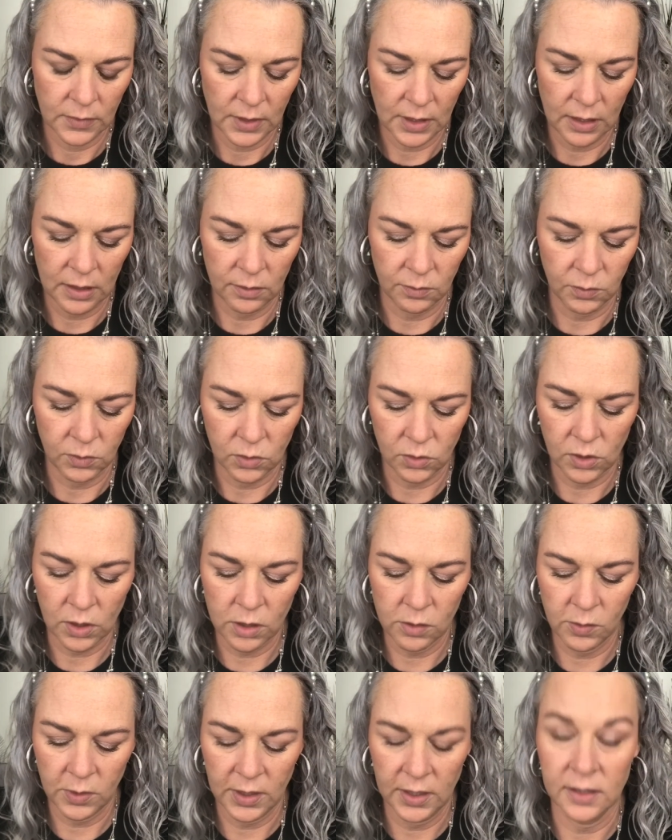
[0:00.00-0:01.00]
And we'll
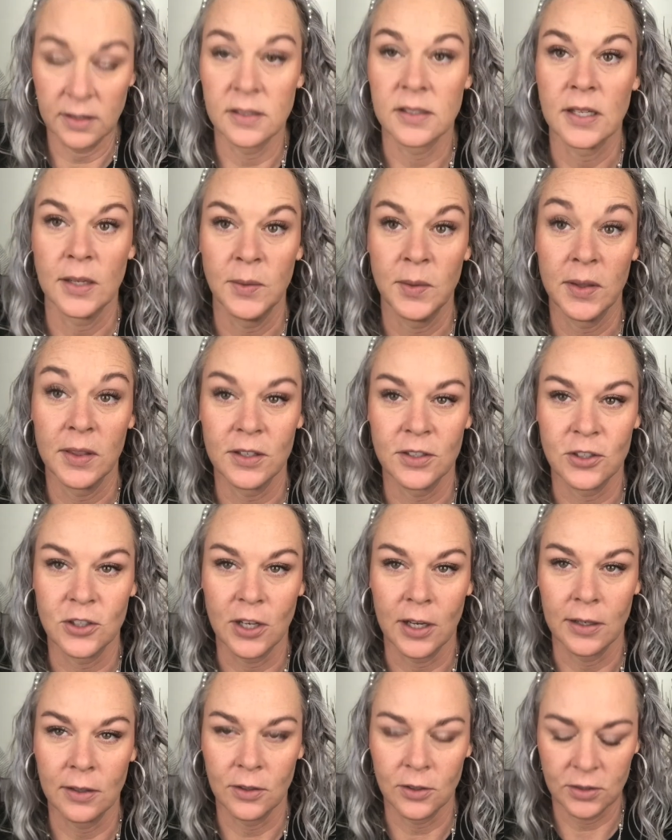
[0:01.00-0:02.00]
go in and see what this
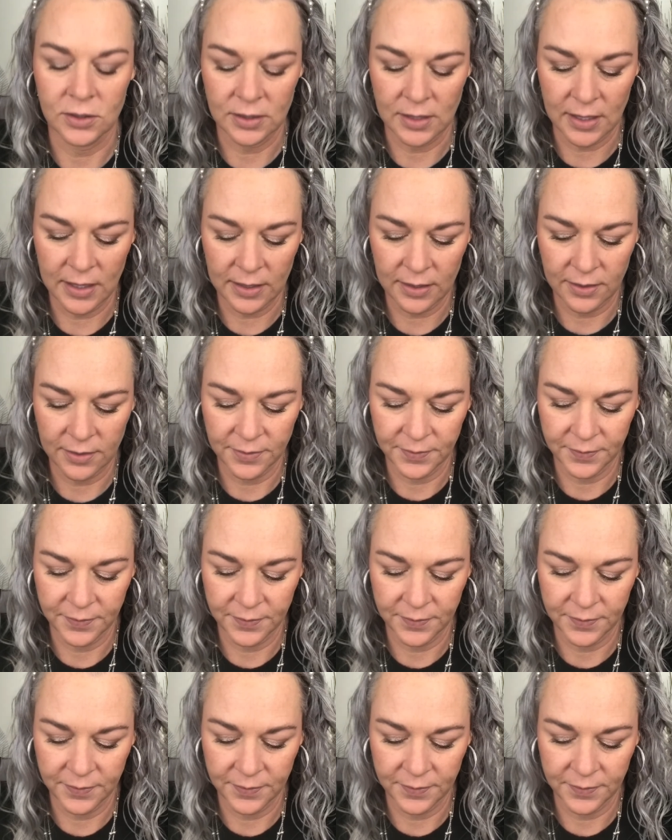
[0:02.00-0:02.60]
shade looks like.